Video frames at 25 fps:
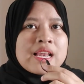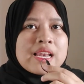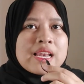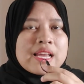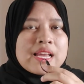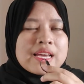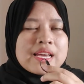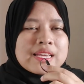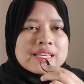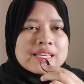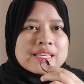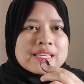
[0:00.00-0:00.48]

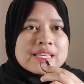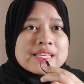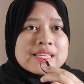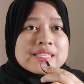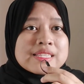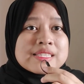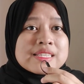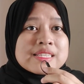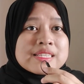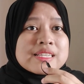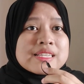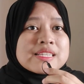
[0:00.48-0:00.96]
like
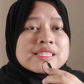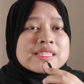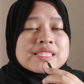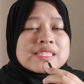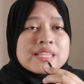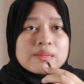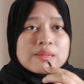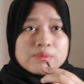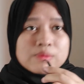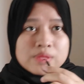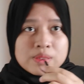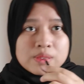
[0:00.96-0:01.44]
is it
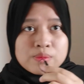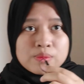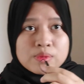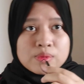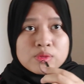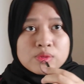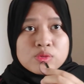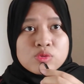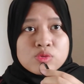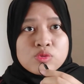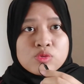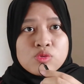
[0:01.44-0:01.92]

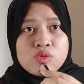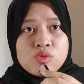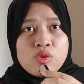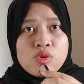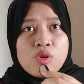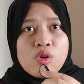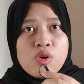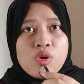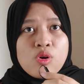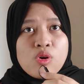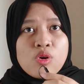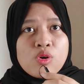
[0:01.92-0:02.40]
acceptable to,
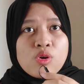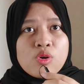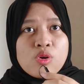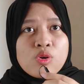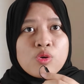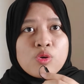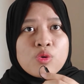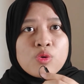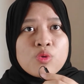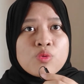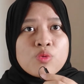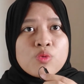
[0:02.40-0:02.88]

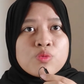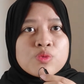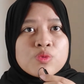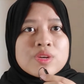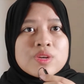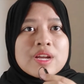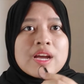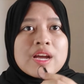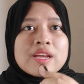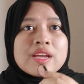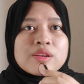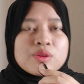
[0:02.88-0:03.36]
or
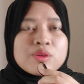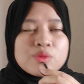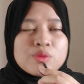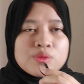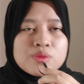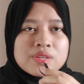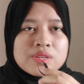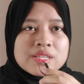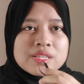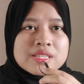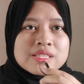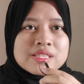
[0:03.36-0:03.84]
would I do
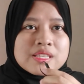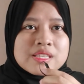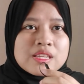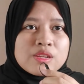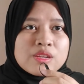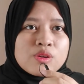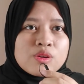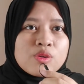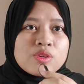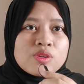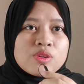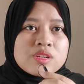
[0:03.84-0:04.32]
this
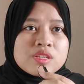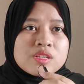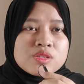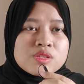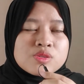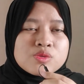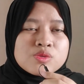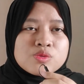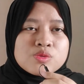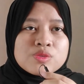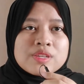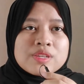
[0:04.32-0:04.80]
in order
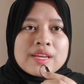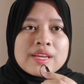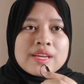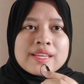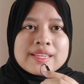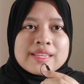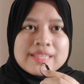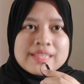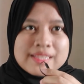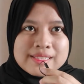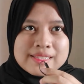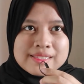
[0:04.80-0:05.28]
to get
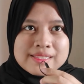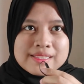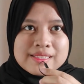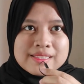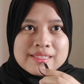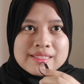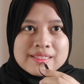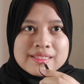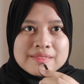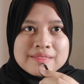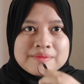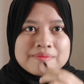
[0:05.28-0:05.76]
this?
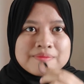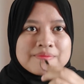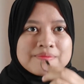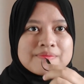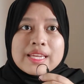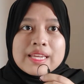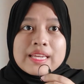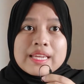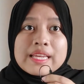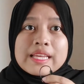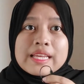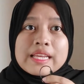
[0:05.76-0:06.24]

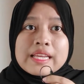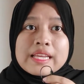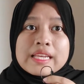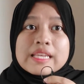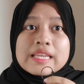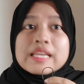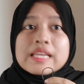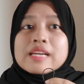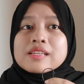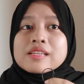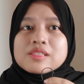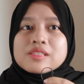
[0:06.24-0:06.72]

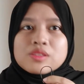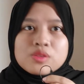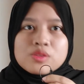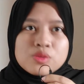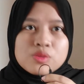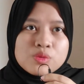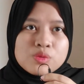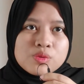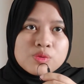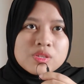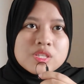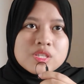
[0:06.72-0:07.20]
There are
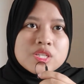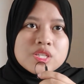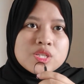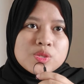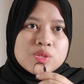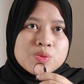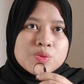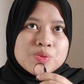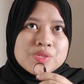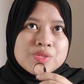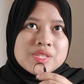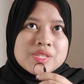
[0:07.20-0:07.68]
two
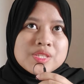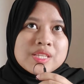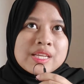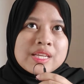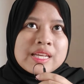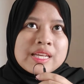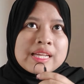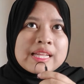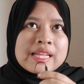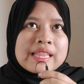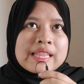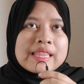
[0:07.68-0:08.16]
issues
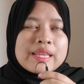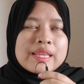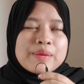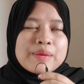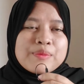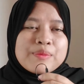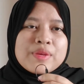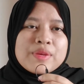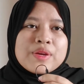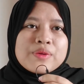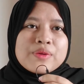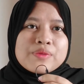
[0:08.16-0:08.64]
that
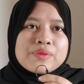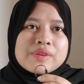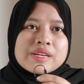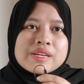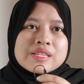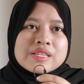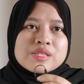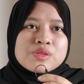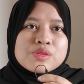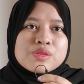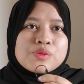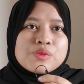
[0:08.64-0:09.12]
may
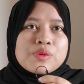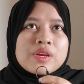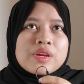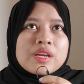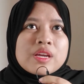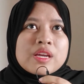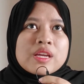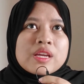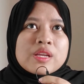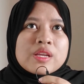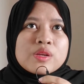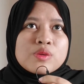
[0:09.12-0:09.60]
arise
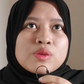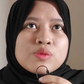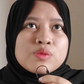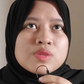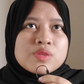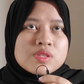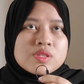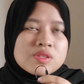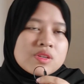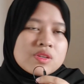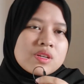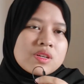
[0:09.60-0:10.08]
when we
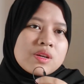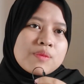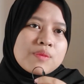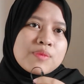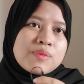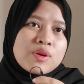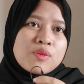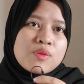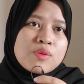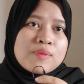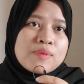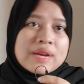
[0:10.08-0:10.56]
talk
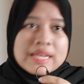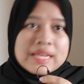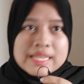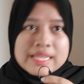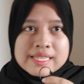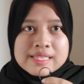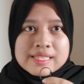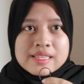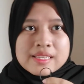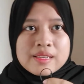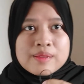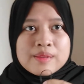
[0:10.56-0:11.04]
about
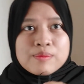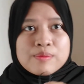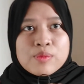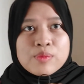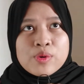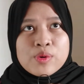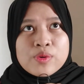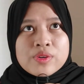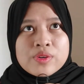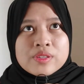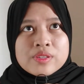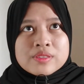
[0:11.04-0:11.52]
bias in
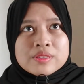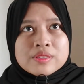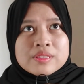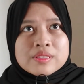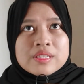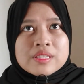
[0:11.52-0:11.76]
moral.